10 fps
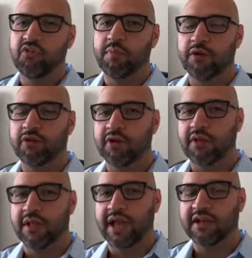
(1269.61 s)
much better
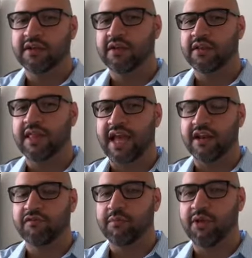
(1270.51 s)
to collect
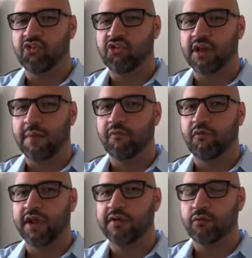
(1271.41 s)
that information
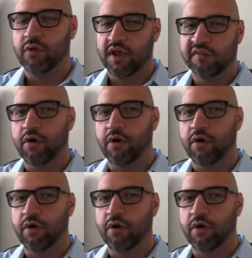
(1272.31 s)
up front